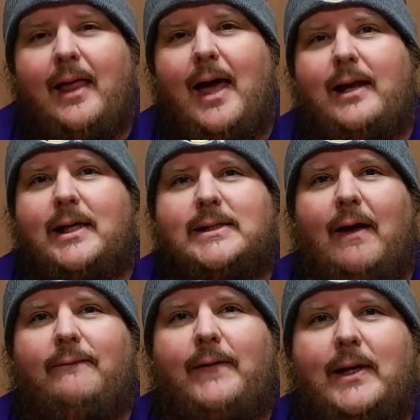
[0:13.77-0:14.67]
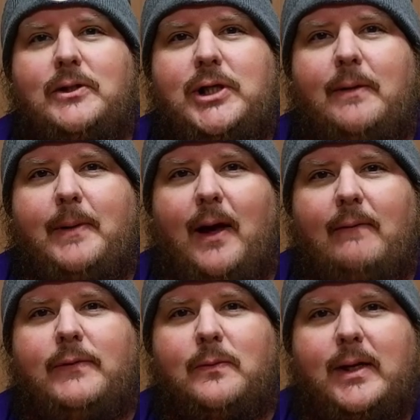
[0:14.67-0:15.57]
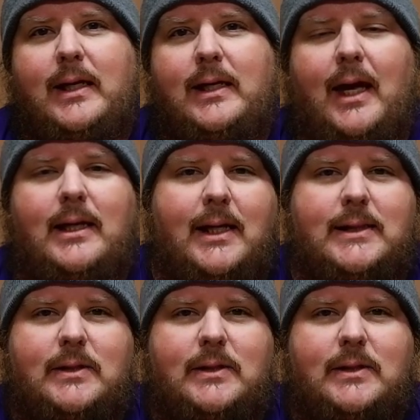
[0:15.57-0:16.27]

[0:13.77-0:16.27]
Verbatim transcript: That is Fellowship of the Ring, and yes,